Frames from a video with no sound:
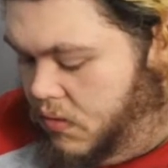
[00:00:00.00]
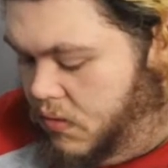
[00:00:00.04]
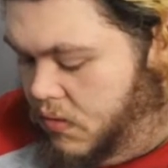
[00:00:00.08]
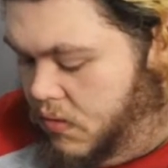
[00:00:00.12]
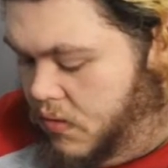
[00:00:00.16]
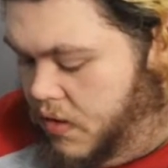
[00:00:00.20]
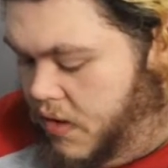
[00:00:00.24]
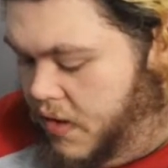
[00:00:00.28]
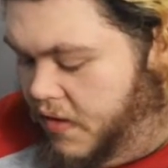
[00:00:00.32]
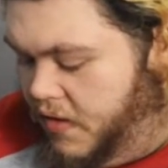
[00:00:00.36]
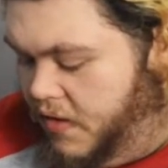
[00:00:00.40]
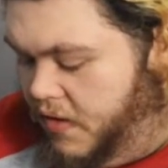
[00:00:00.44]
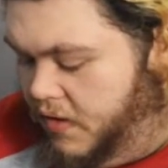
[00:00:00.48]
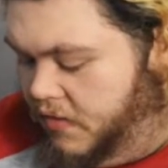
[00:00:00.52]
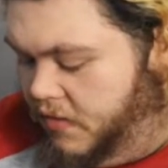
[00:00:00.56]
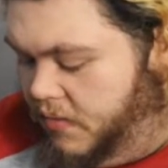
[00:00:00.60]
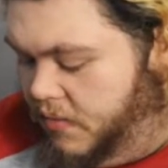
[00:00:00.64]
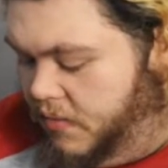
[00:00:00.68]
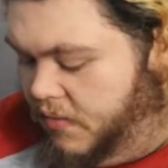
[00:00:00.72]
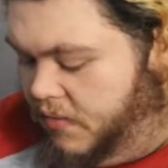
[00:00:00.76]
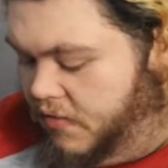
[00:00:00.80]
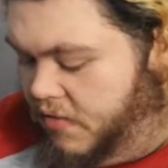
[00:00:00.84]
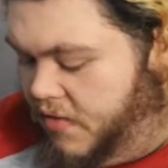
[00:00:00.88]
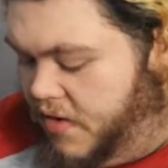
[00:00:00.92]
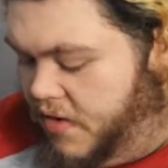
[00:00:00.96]
I think
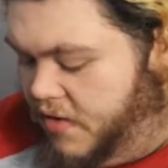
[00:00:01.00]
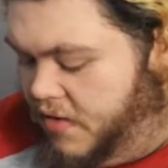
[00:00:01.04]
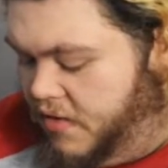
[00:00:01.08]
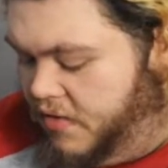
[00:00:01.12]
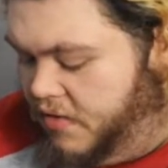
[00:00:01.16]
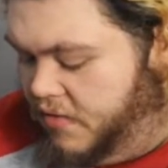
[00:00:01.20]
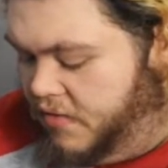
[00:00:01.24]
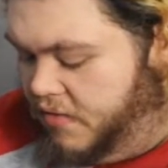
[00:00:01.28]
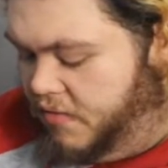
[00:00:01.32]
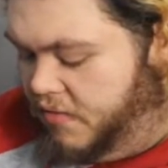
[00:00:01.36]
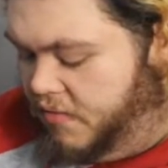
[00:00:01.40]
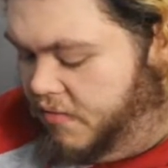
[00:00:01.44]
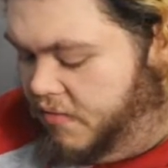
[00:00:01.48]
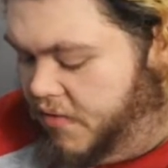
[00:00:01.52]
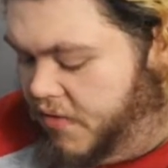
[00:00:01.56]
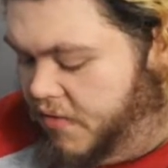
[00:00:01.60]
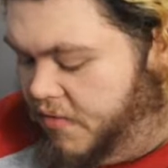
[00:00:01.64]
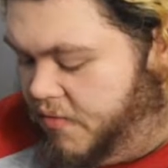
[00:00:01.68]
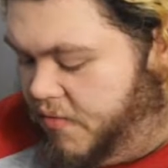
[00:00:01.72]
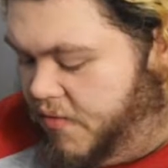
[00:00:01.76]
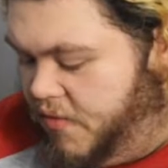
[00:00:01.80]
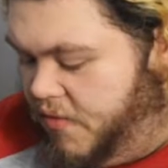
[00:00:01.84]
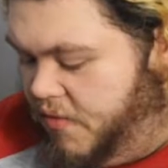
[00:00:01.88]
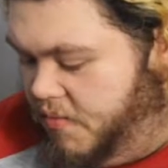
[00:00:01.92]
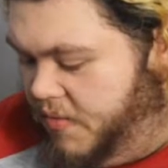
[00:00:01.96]
someone's trying to
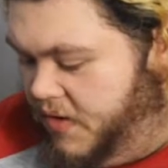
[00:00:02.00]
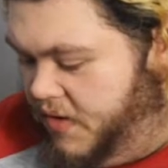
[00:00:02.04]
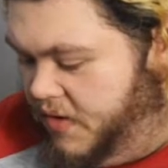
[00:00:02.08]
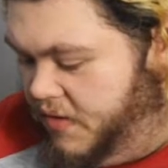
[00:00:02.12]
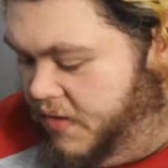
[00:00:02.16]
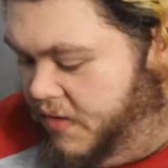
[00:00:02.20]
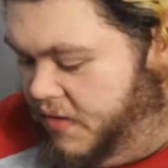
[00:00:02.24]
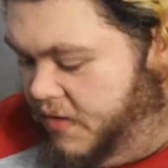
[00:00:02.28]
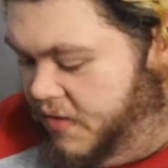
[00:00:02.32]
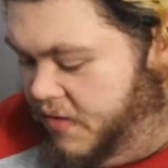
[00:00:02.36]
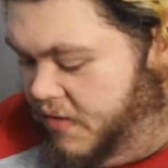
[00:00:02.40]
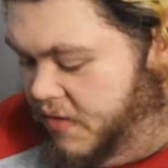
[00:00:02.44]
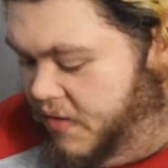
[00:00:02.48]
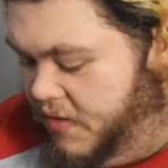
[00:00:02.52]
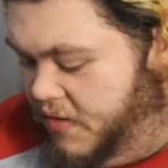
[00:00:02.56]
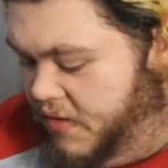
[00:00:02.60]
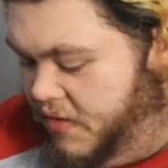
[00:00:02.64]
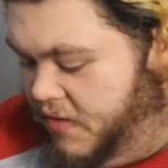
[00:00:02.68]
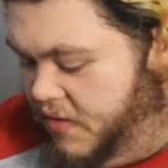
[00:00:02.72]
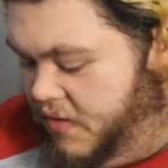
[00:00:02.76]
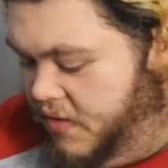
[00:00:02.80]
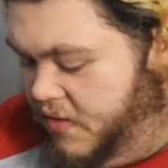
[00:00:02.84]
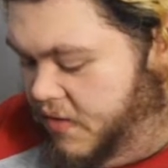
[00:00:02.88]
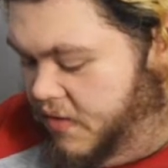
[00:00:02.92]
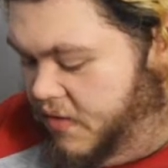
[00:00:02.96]
rickroll me,
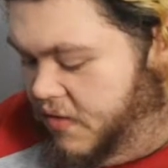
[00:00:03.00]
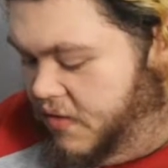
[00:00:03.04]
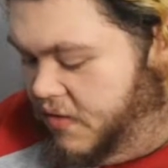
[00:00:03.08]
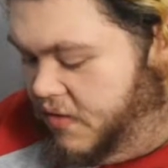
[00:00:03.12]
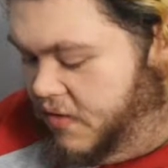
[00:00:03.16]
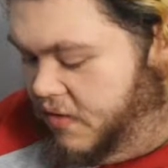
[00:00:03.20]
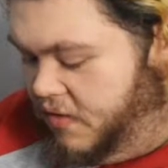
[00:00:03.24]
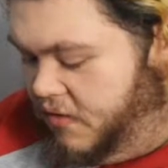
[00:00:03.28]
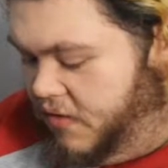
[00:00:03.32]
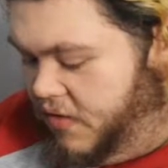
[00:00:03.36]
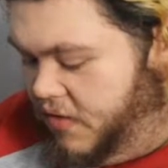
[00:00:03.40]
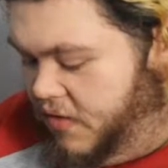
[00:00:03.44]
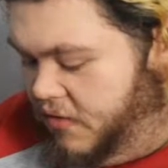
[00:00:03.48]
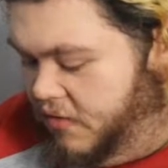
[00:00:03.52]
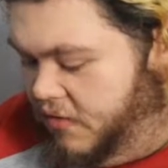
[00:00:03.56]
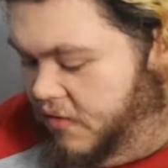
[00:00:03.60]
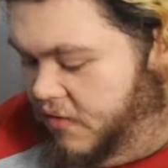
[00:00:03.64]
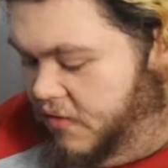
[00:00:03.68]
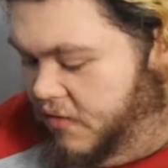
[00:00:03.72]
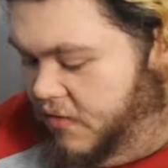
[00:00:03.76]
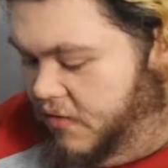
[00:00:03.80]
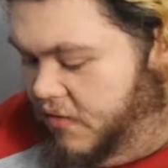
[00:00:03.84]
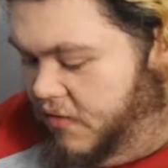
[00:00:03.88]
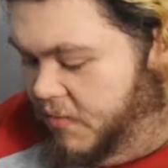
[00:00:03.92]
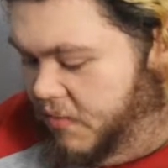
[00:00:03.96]
so I was
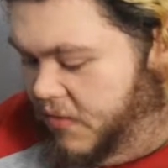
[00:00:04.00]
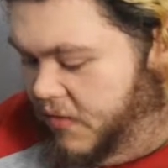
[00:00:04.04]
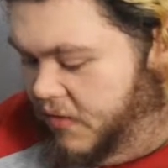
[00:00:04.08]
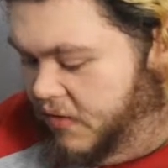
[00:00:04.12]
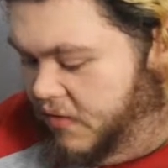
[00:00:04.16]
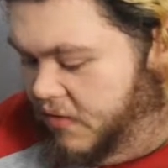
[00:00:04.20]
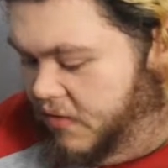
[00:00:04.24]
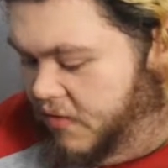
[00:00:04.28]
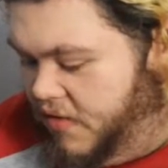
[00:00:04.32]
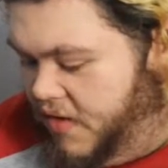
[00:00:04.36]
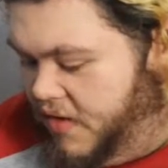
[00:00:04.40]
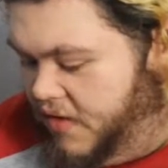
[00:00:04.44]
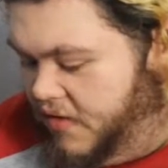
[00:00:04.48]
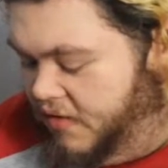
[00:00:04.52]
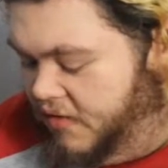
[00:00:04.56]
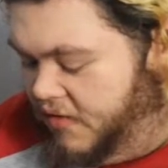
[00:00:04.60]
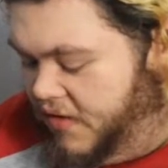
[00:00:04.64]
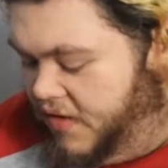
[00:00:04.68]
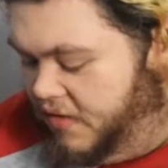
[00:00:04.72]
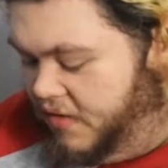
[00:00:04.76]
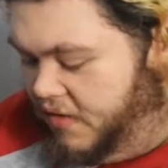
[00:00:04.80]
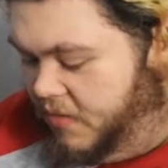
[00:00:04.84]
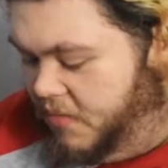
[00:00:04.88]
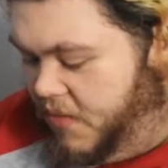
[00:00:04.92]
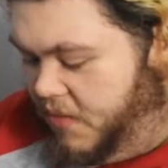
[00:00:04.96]
too busy trying to
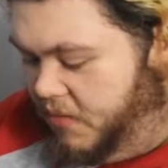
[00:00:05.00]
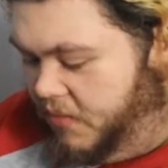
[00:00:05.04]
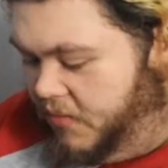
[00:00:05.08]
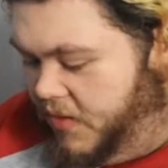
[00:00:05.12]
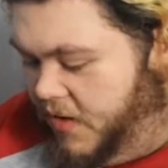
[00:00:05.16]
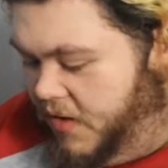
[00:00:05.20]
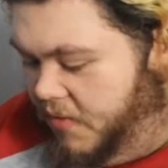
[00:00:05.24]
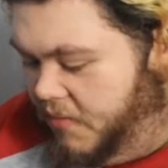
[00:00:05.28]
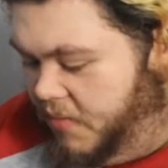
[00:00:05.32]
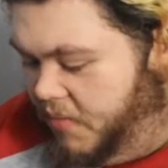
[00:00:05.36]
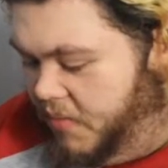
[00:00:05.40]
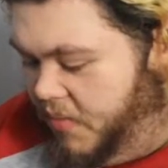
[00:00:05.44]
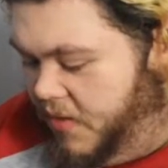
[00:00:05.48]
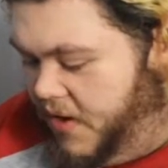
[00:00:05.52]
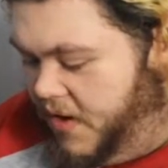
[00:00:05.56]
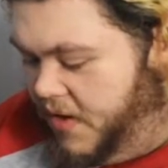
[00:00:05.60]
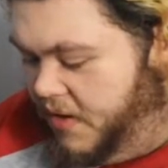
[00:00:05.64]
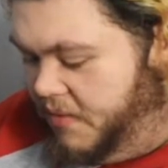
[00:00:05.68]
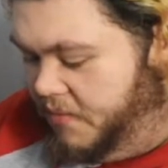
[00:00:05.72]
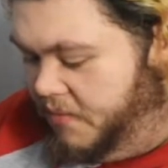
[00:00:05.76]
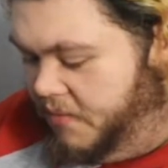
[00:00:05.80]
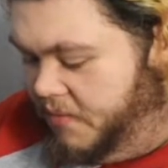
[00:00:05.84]
set some up, so I didn't reply.